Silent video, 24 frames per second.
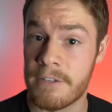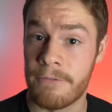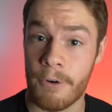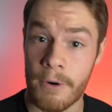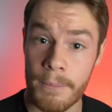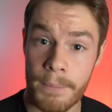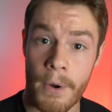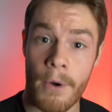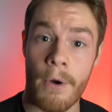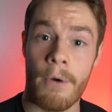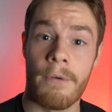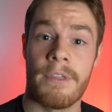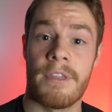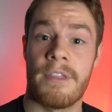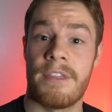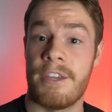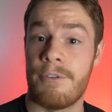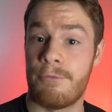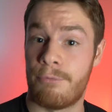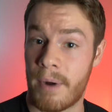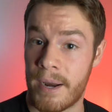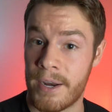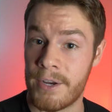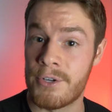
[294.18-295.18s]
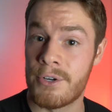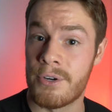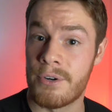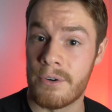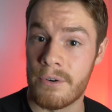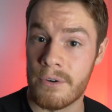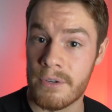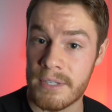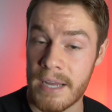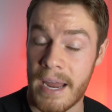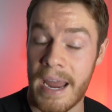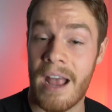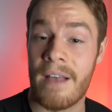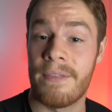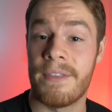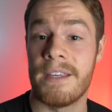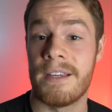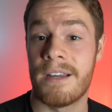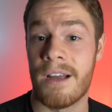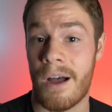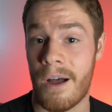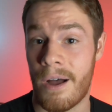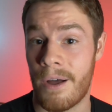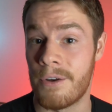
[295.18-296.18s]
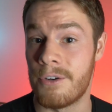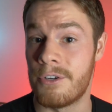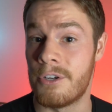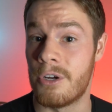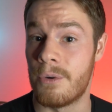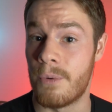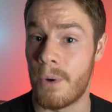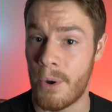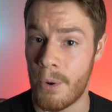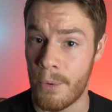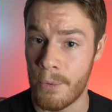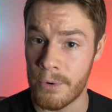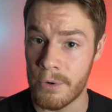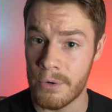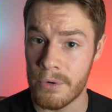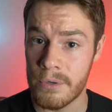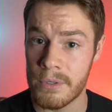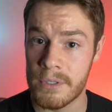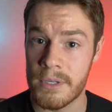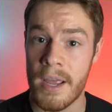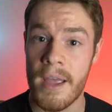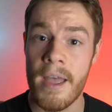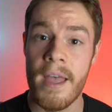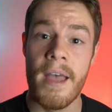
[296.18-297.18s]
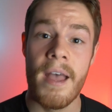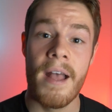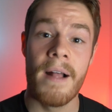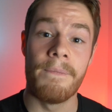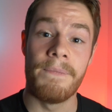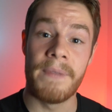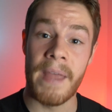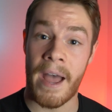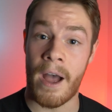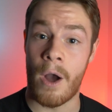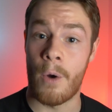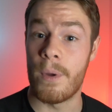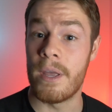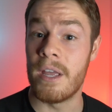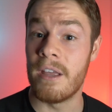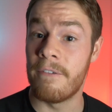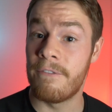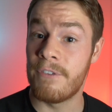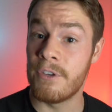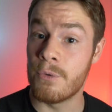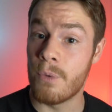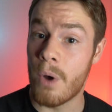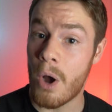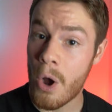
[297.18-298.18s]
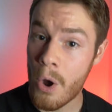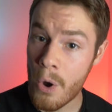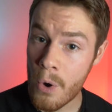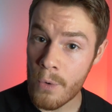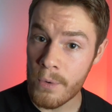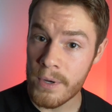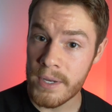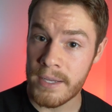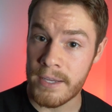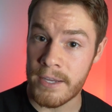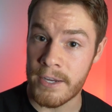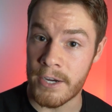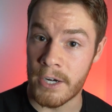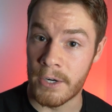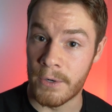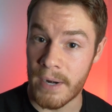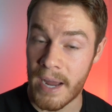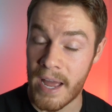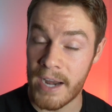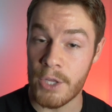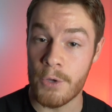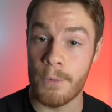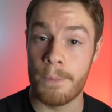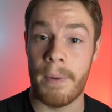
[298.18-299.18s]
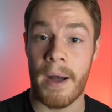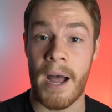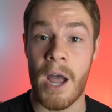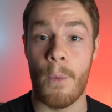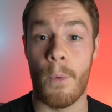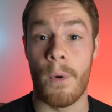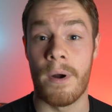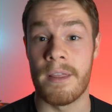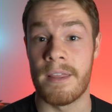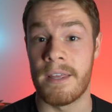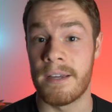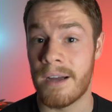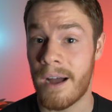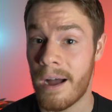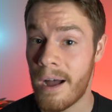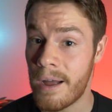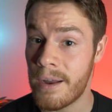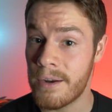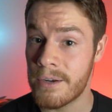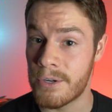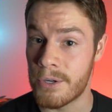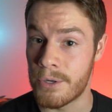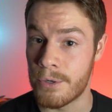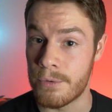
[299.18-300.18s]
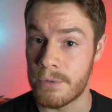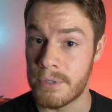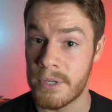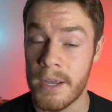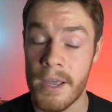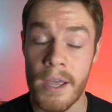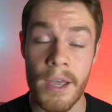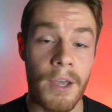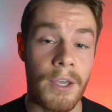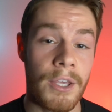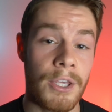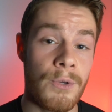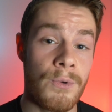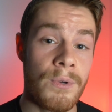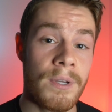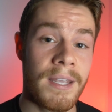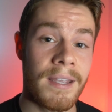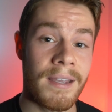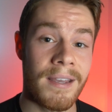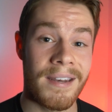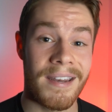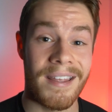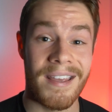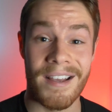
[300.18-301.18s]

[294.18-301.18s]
for both the renters and the condo owners. Now, if you own here and you buy one of the condos, you get